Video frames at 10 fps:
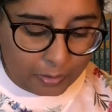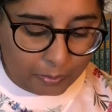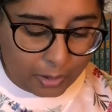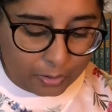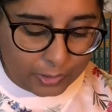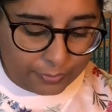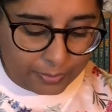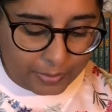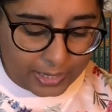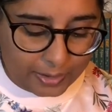Mole's
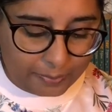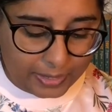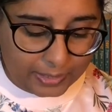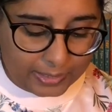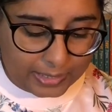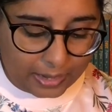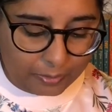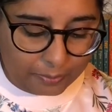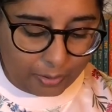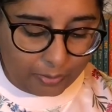familiar pink
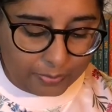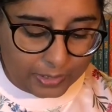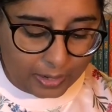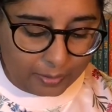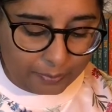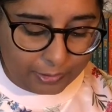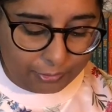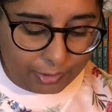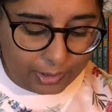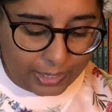snout popped up
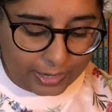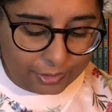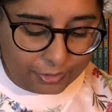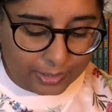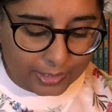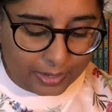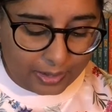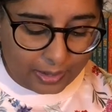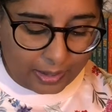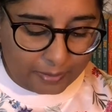through the entrance
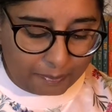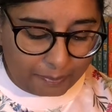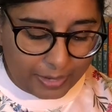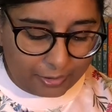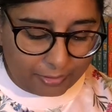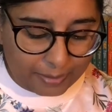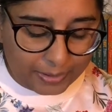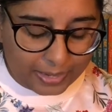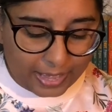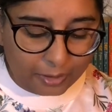and Big
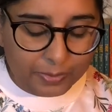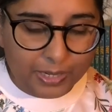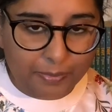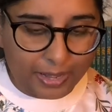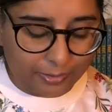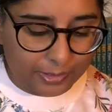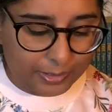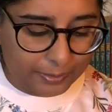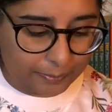Rabbit helped him out.